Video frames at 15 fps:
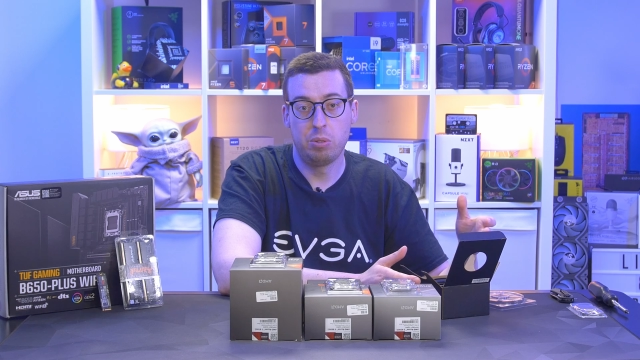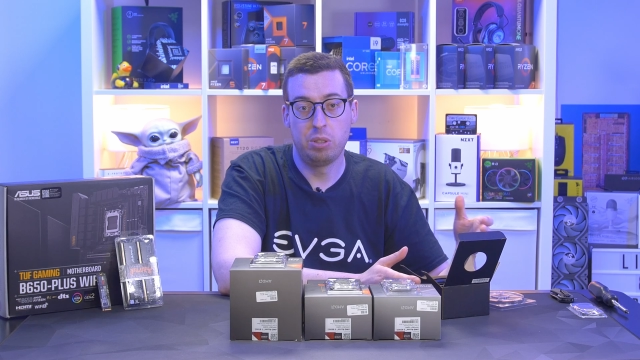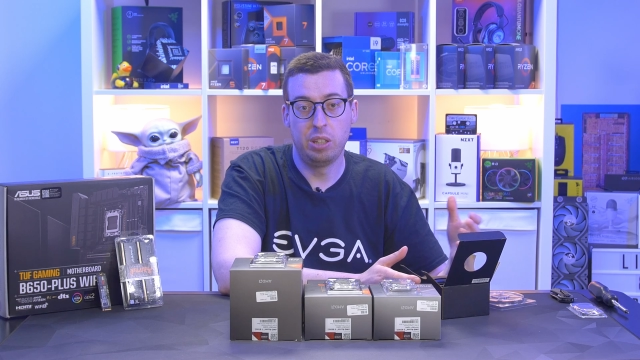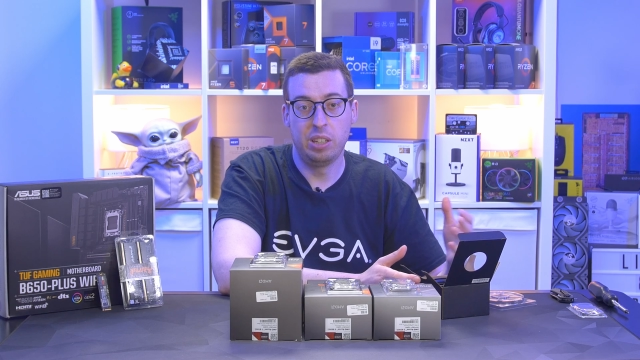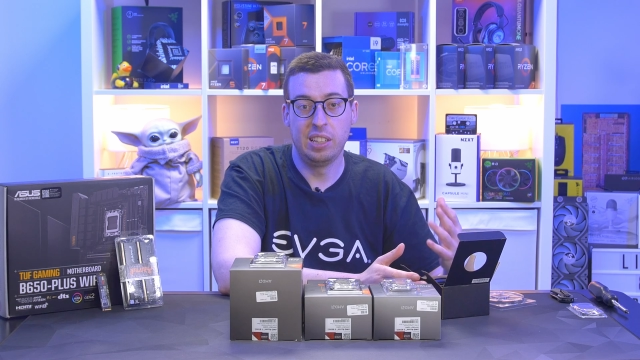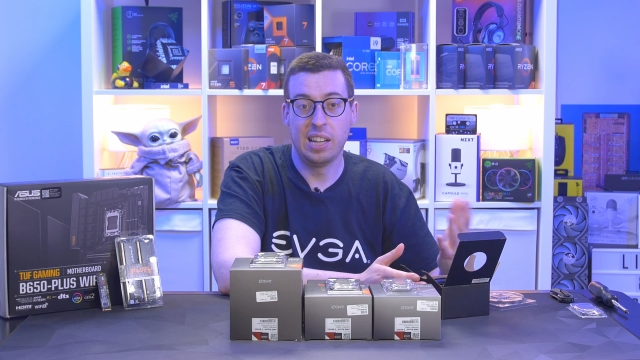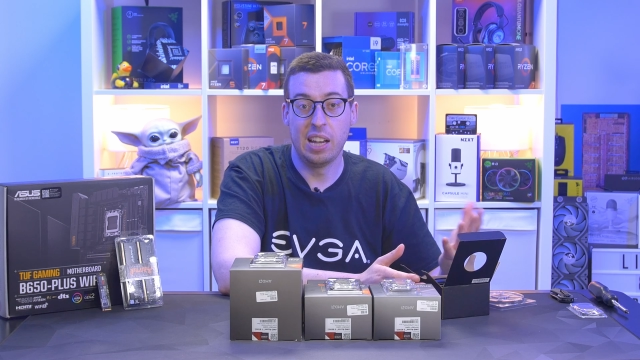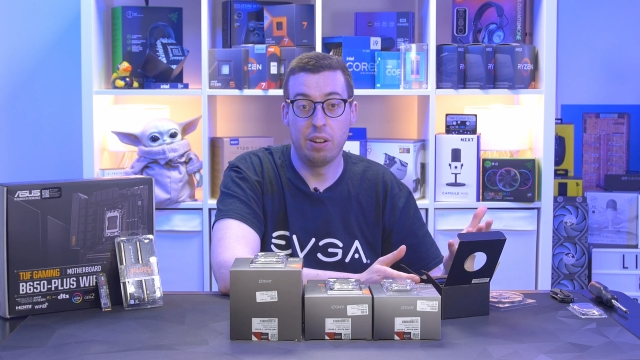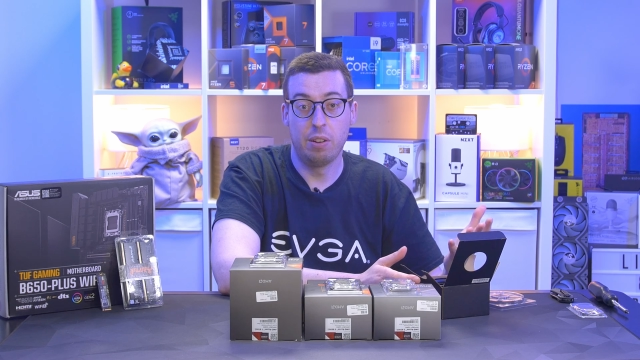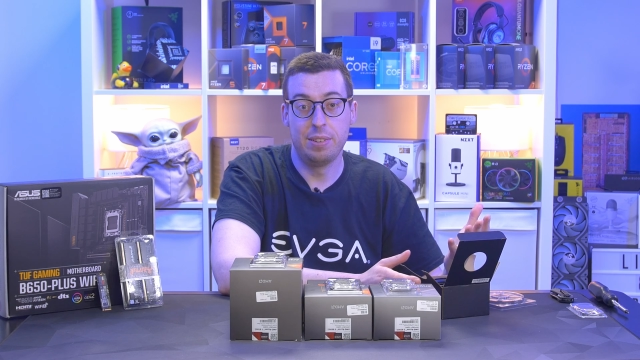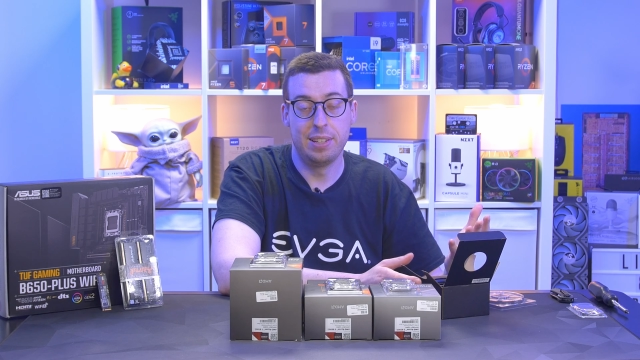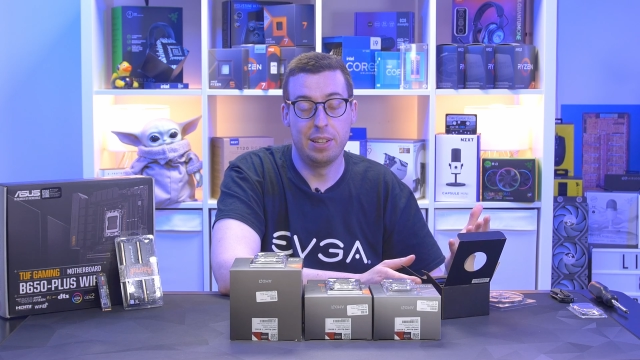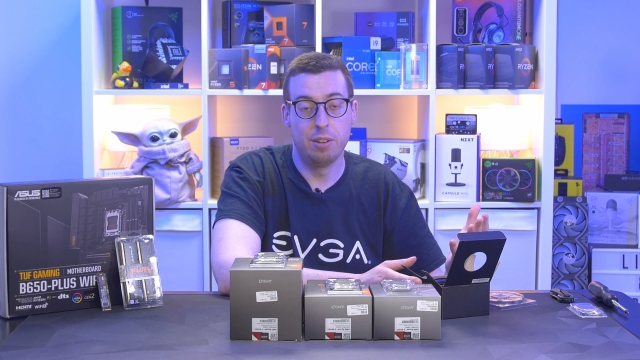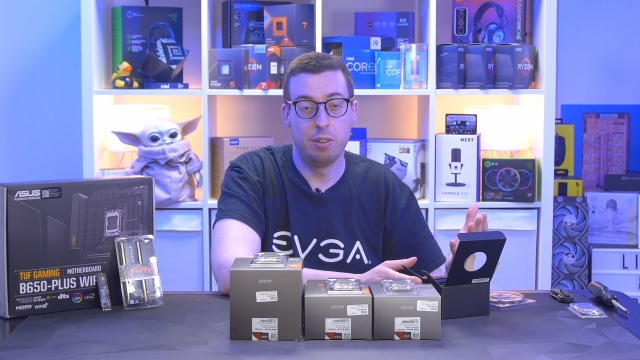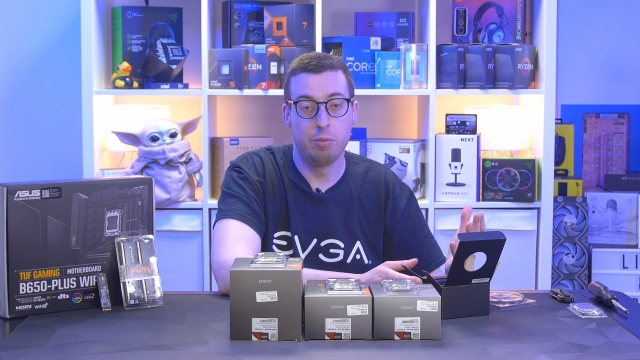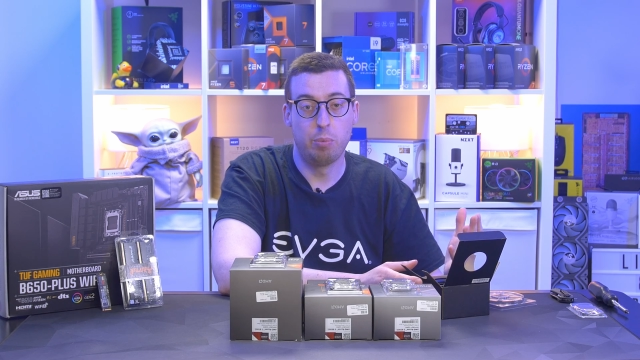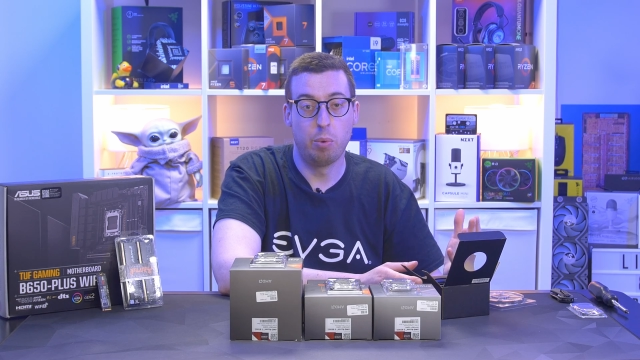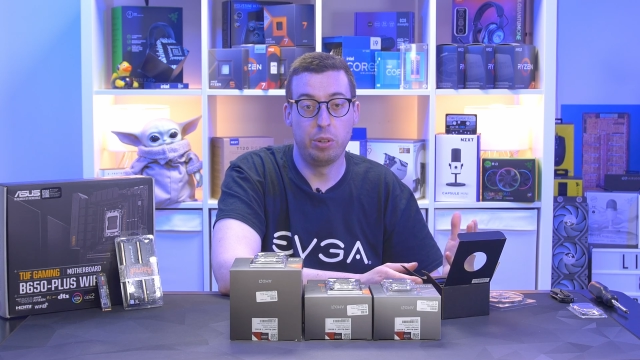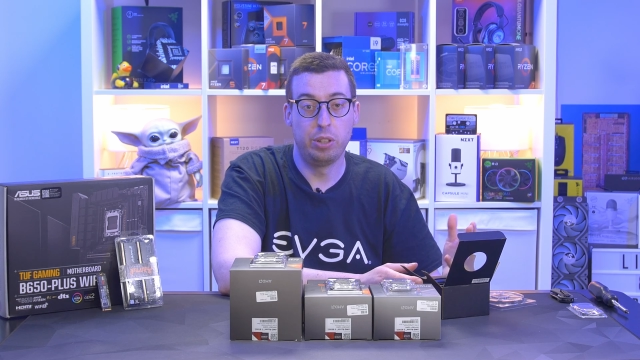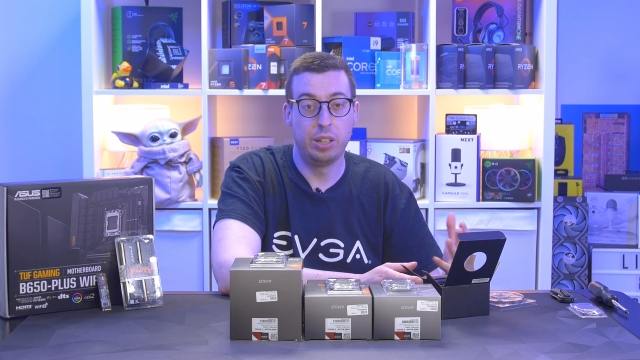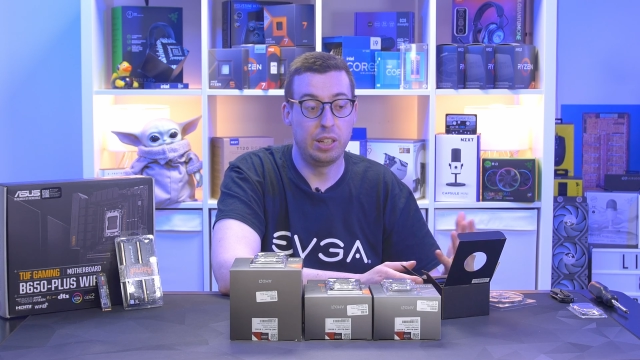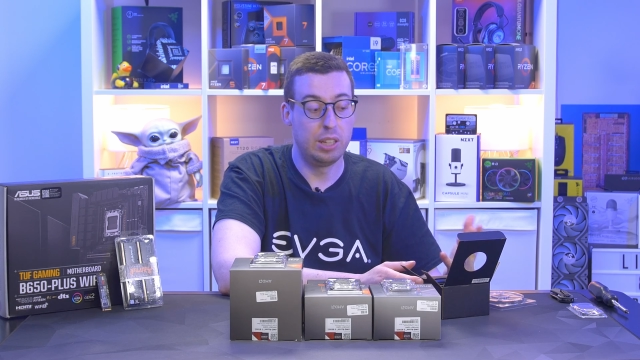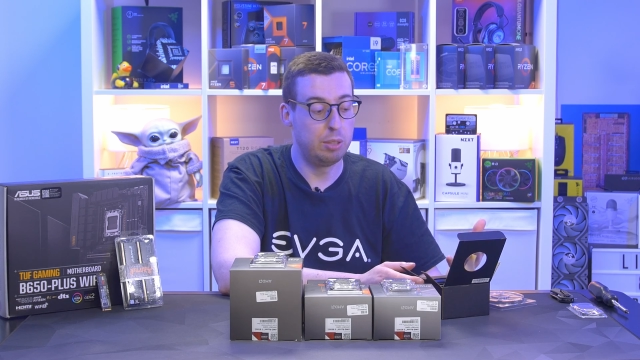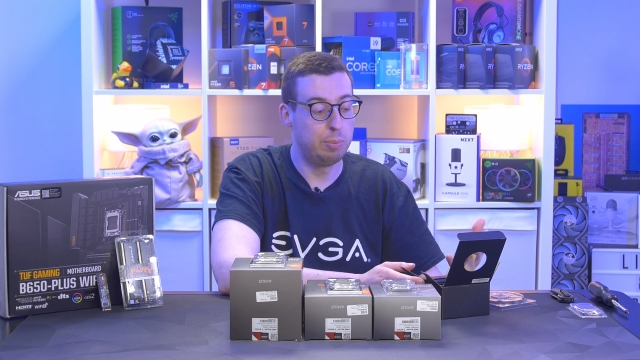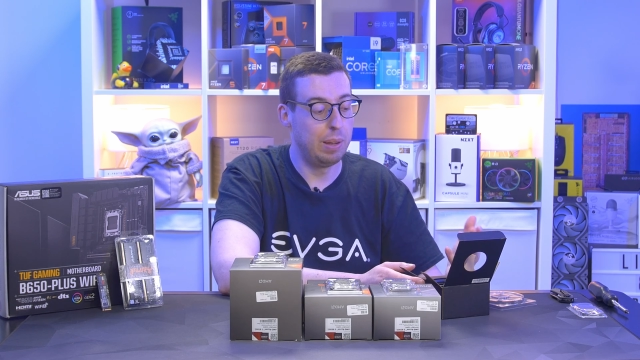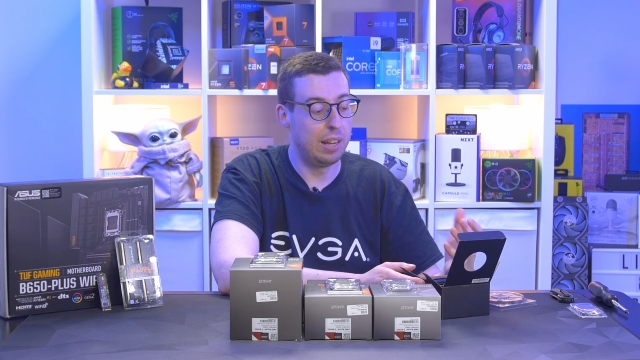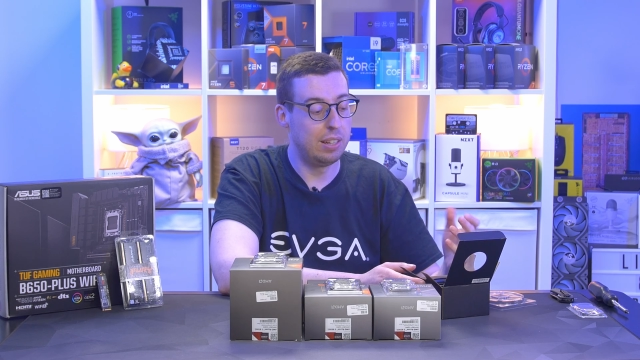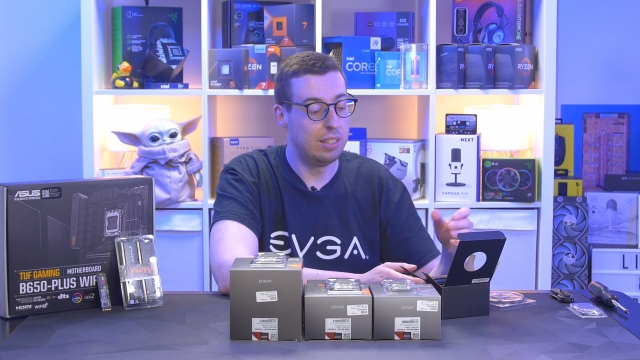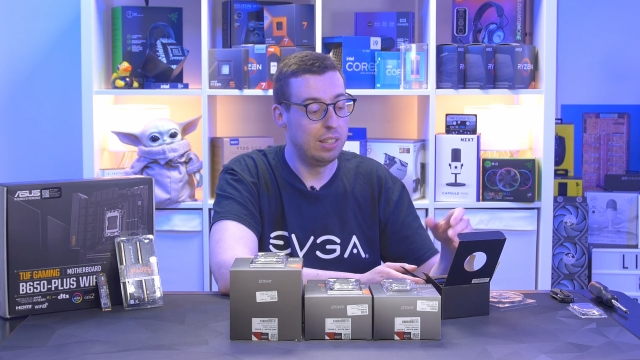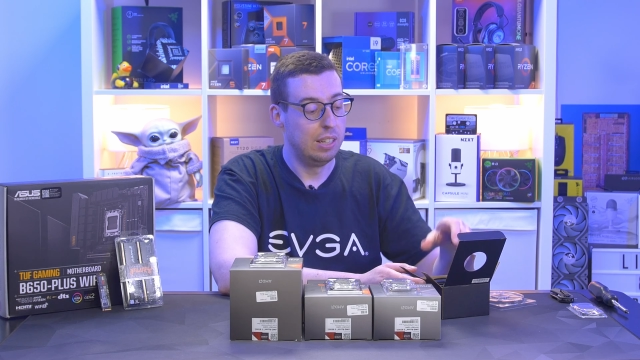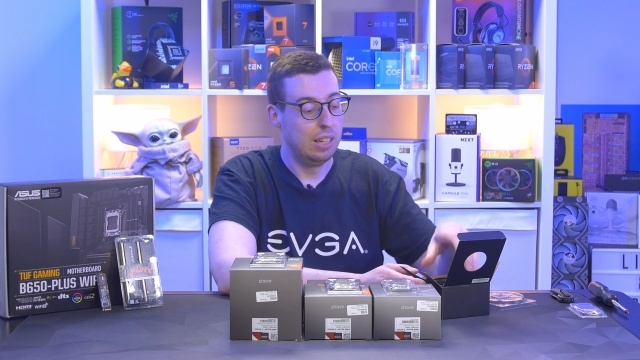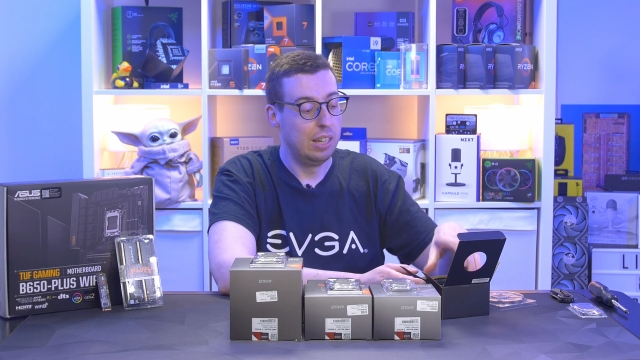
so you can get an idea of what you could expect